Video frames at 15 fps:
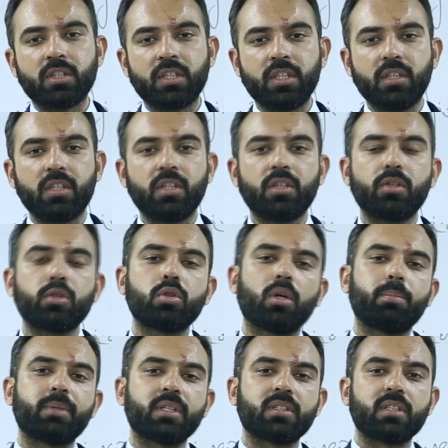is hidden in the
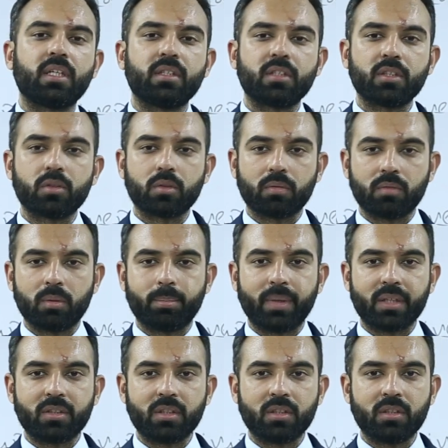topic sentence of the
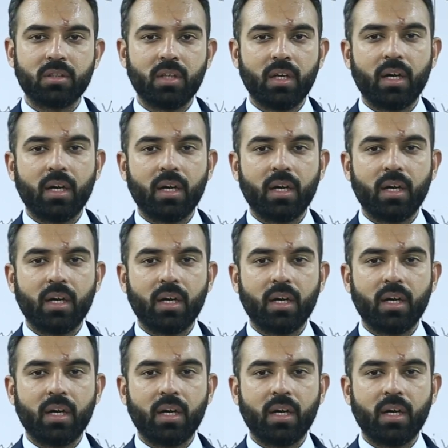passage.